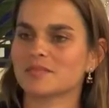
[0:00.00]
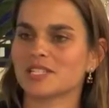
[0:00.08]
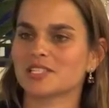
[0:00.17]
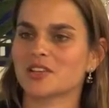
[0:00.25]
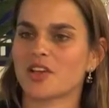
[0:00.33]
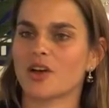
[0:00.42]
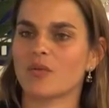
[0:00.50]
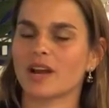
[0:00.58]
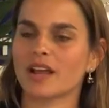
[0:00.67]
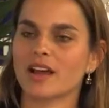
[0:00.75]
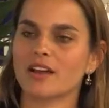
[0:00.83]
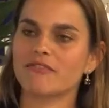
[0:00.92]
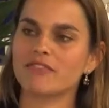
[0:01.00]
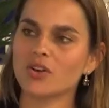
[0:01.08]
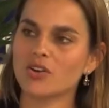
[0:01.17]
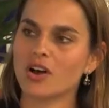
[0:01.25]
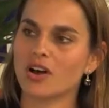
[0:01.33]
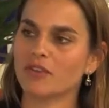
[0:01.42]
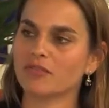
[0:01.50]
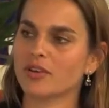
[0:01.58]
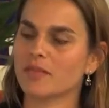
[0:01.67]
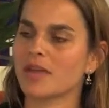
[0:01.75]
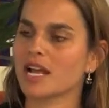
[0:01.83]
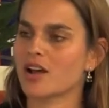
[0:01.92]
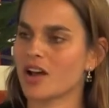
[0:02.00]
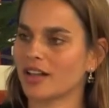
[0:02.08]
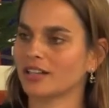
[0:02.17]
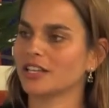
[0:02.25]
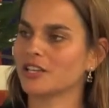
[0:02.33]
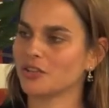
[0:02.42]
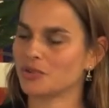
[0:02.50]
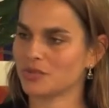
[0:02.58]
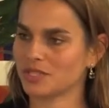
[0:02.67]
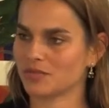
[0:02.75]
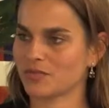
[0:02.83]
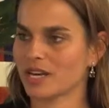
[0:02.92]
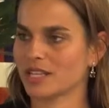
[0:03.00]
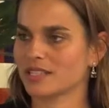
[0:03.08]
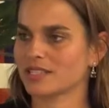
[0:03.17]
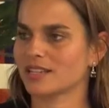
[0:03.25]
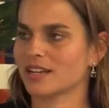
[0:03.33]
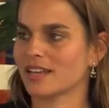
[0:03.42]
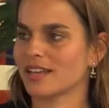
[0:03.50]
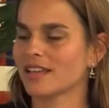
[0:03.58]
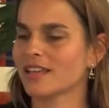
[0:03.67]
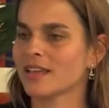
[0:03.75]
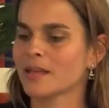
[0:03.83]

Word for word: months ago when I got a phone call from my colleague who was running the study.